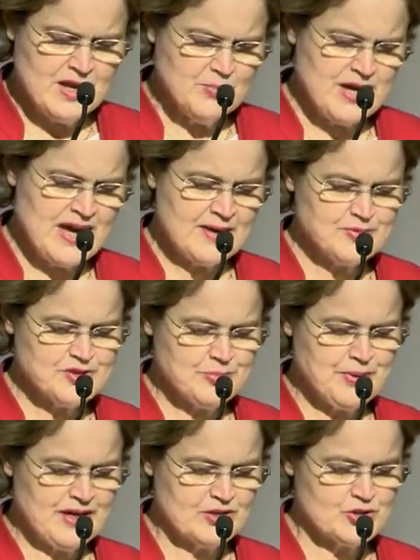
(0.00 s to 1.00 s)
perhaps
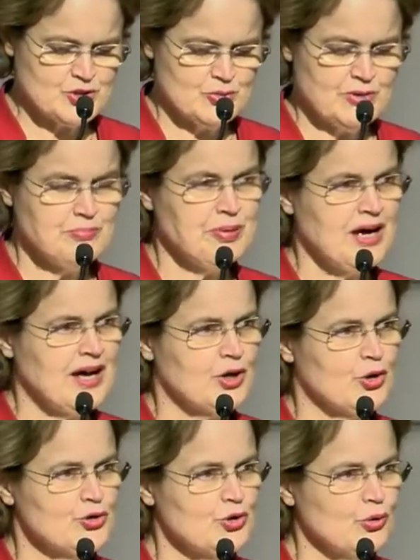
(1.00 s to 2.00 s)
about to
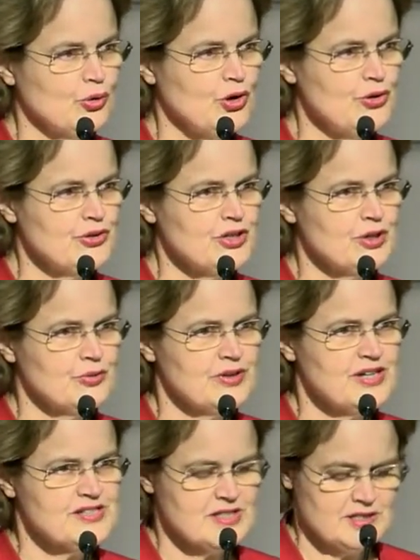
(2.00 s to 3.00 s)
embark on your own
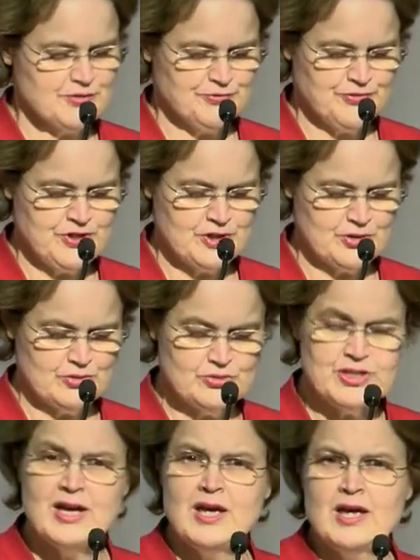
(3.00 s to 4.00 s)
careers in the field,